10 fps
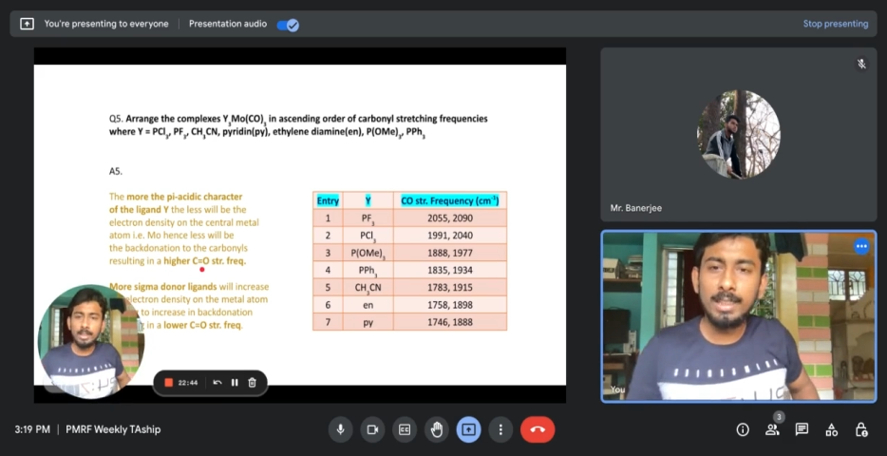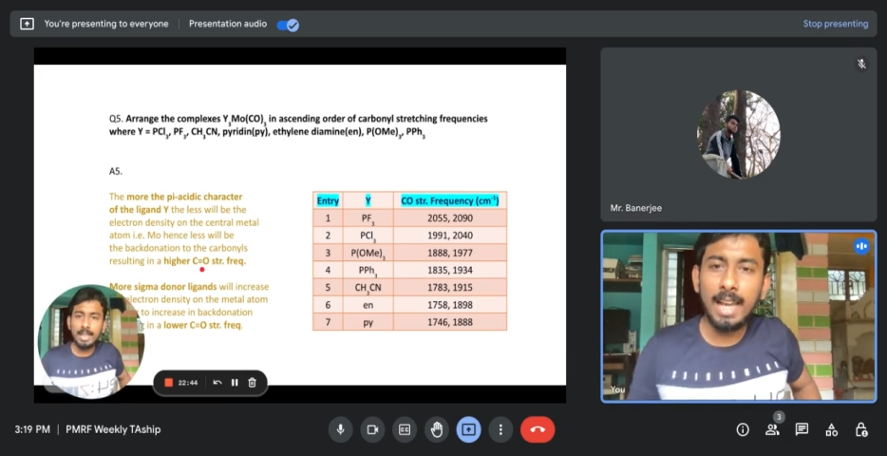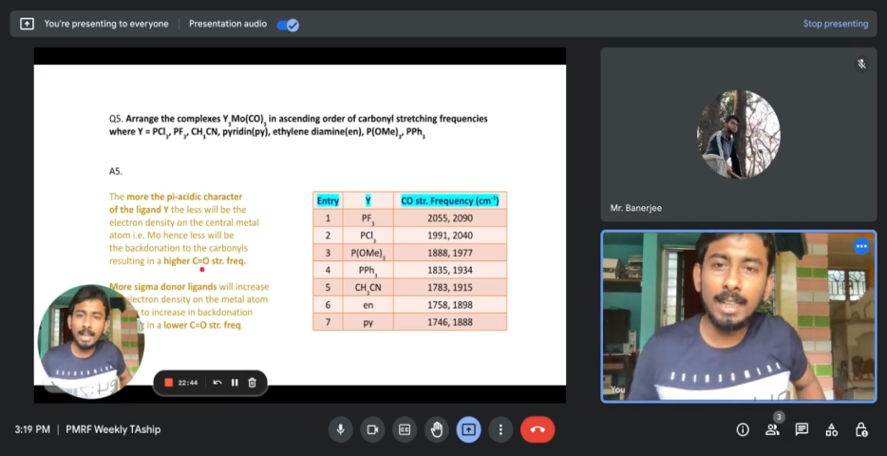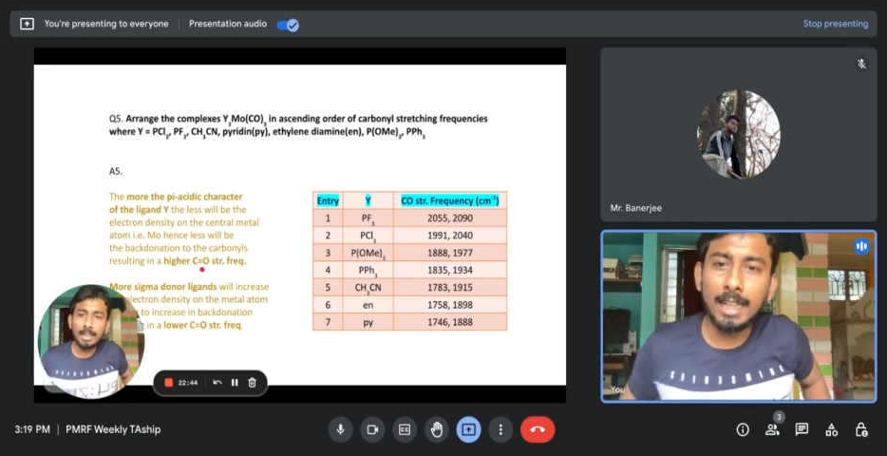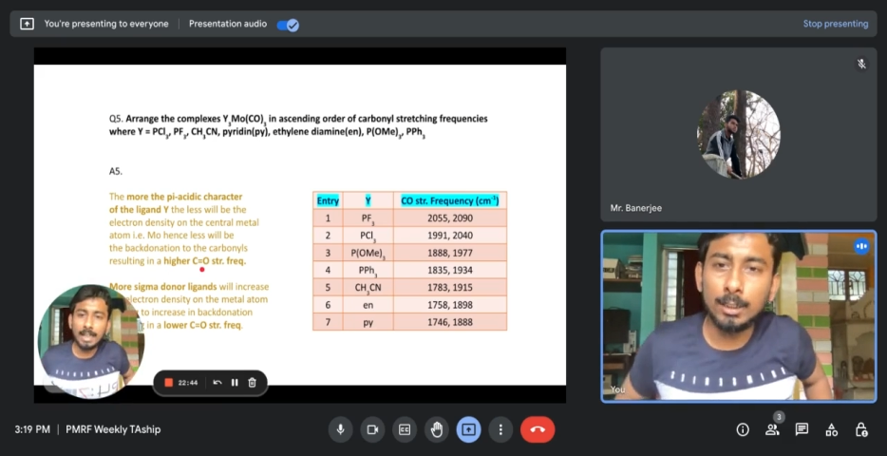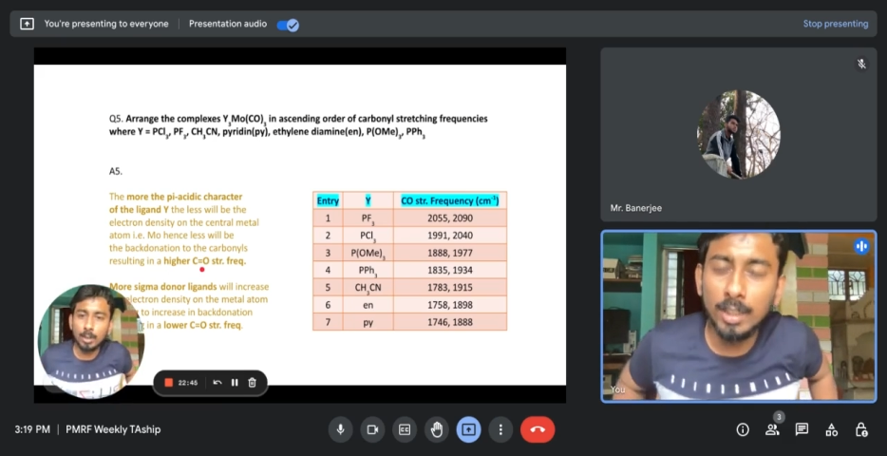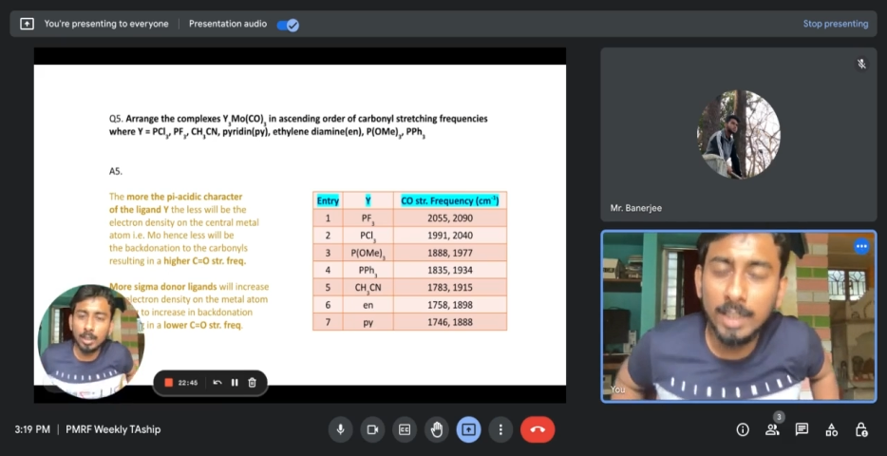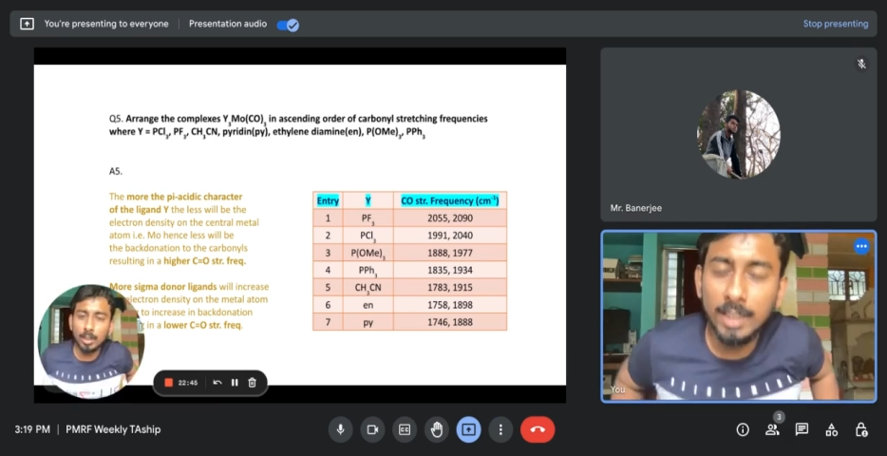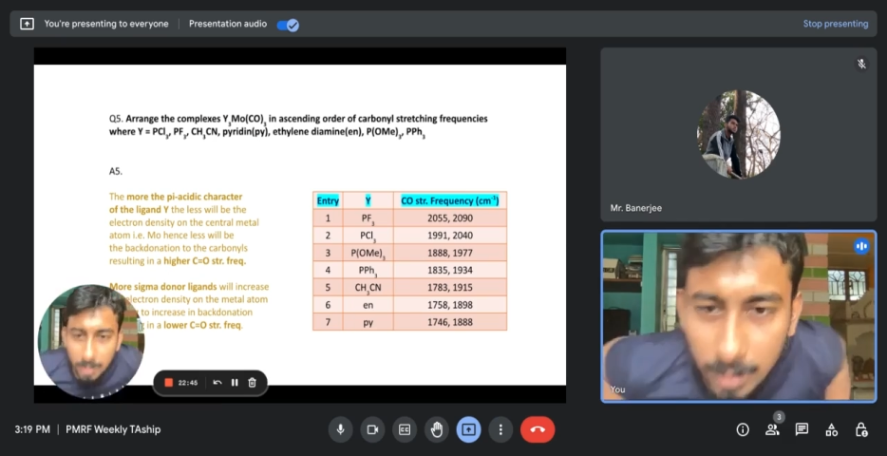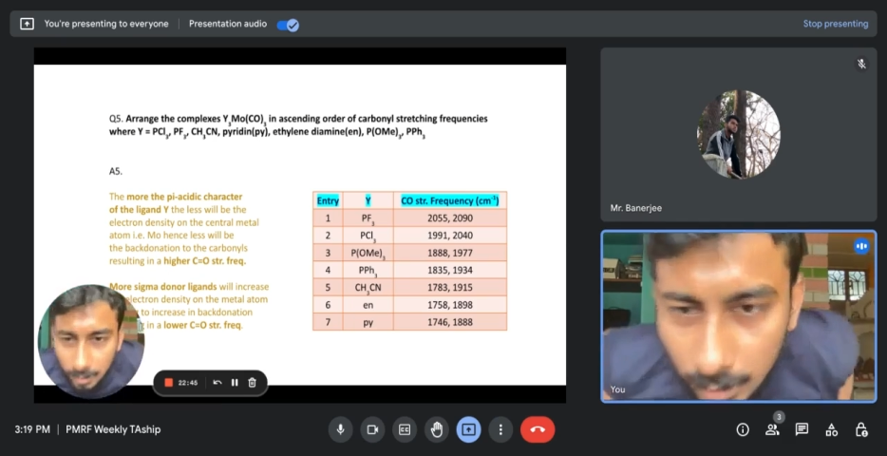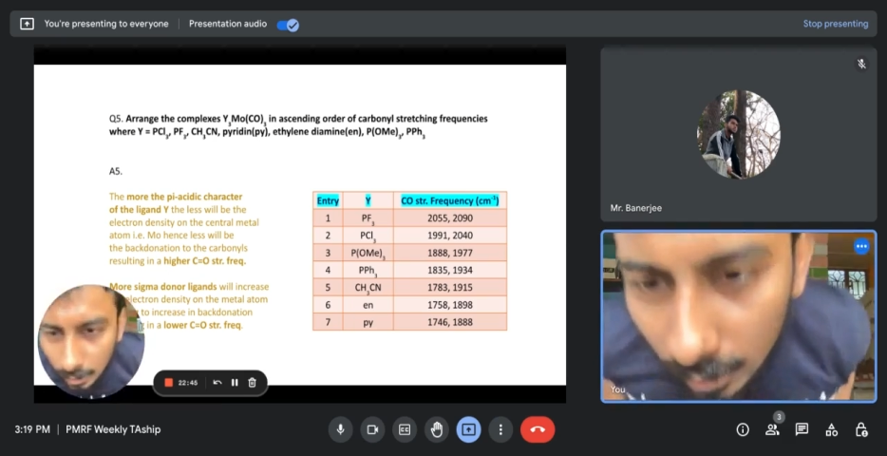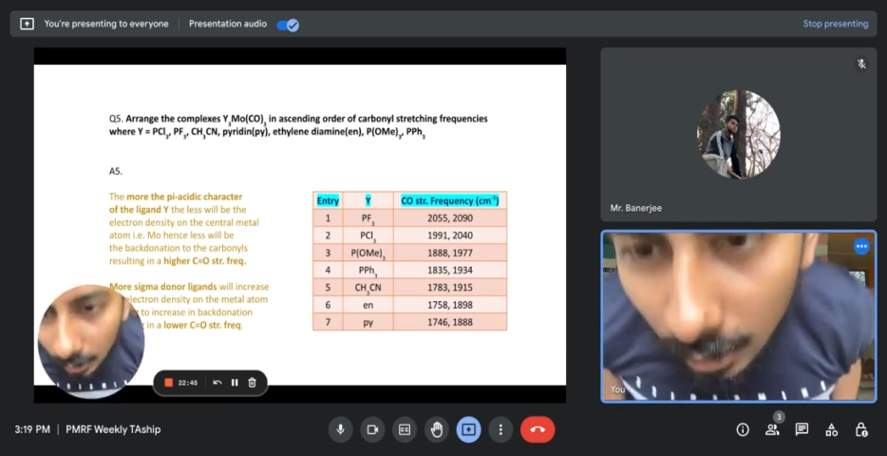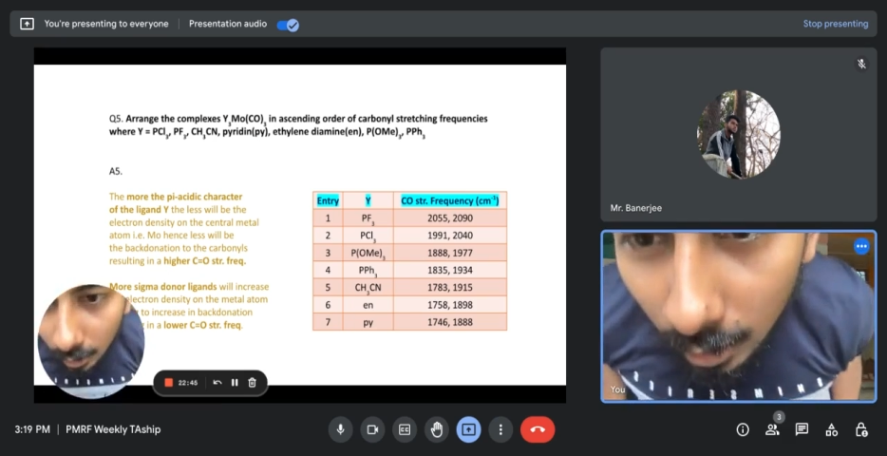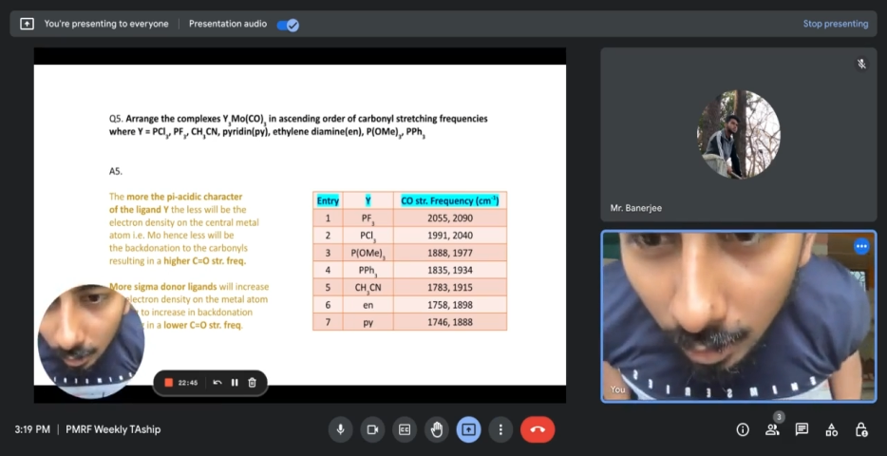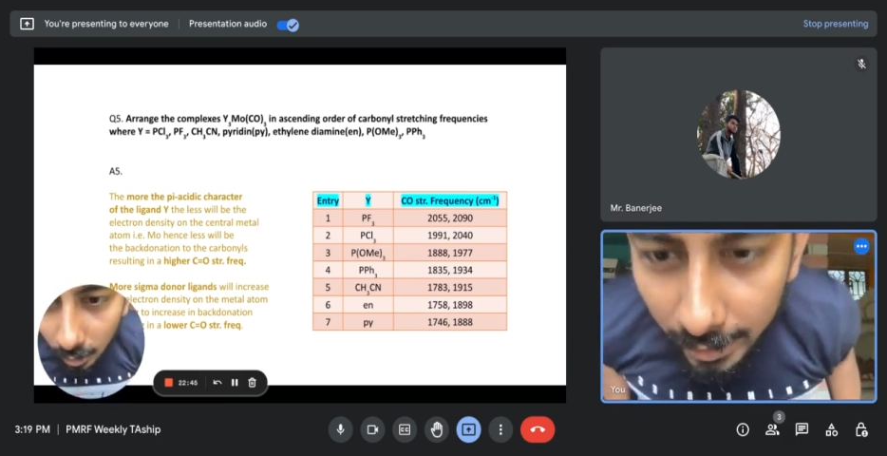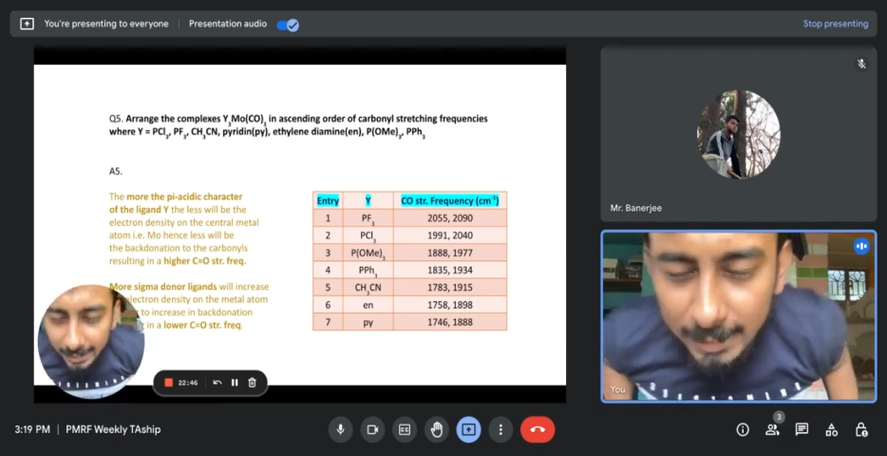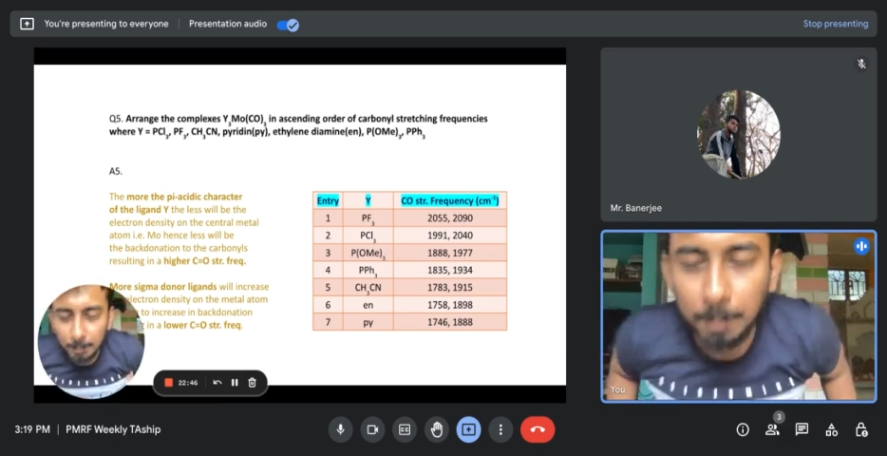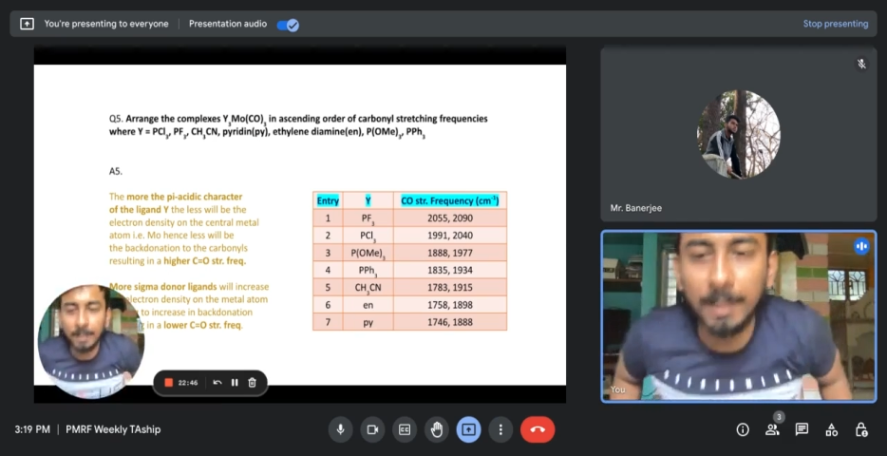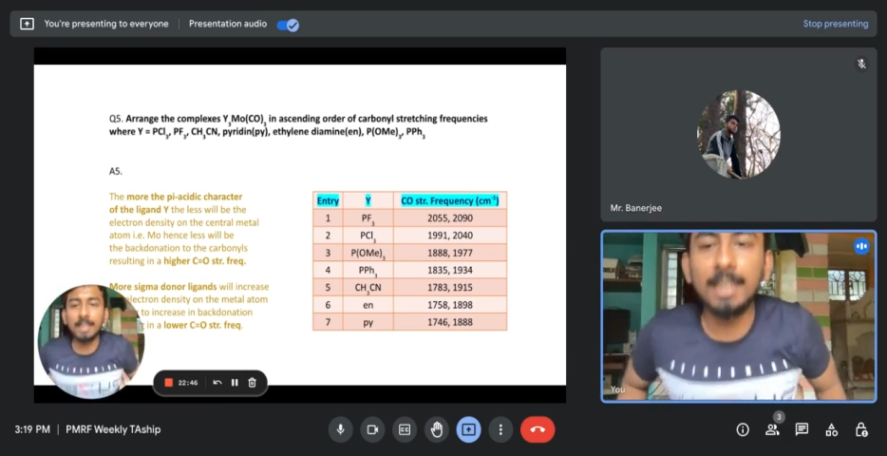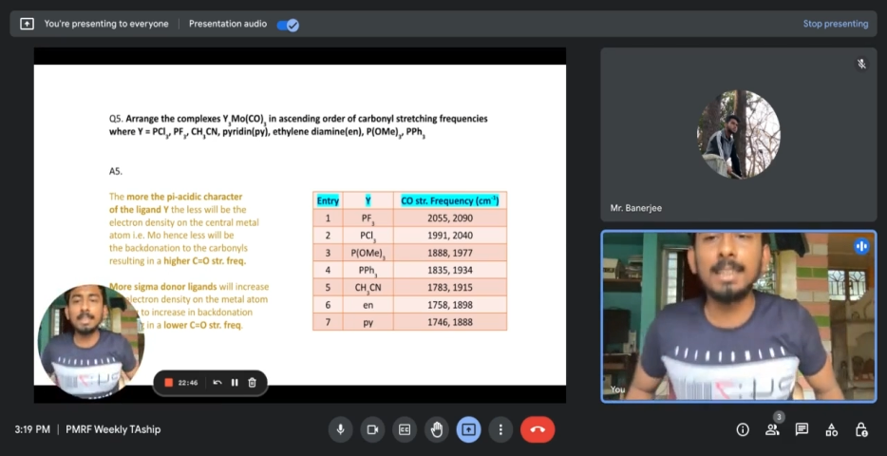we can actually
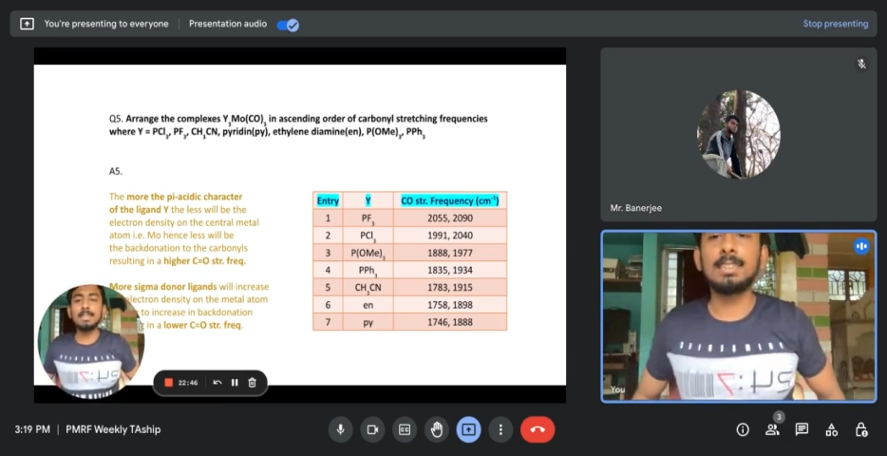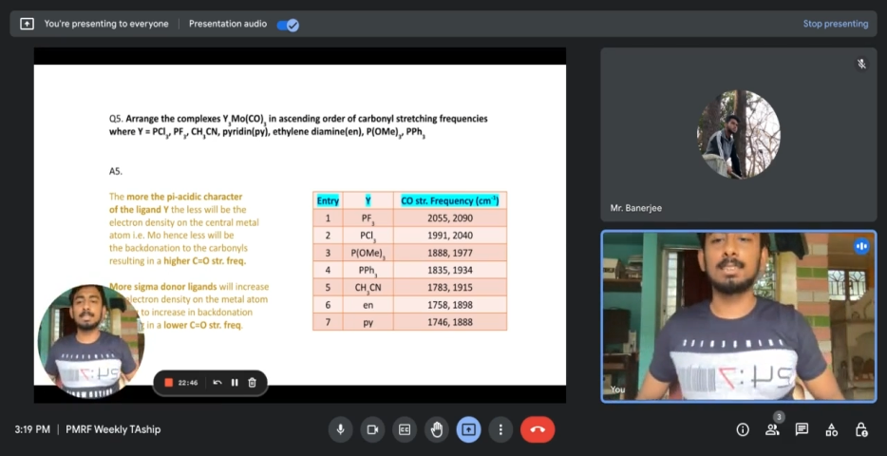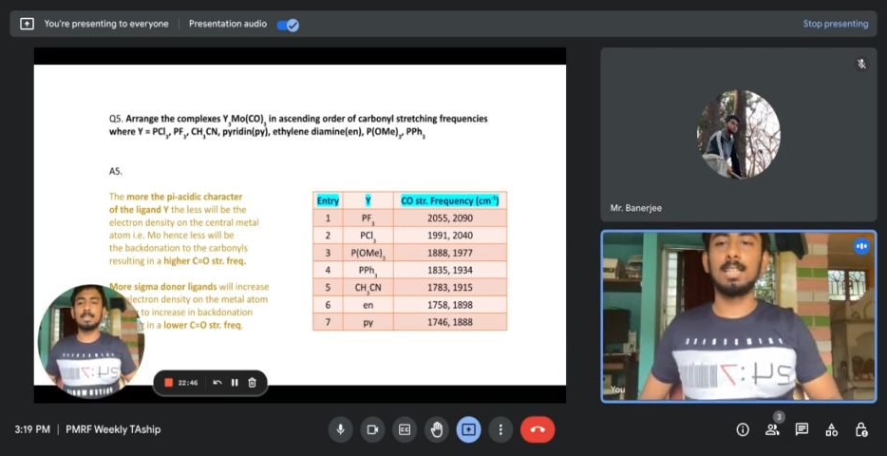explain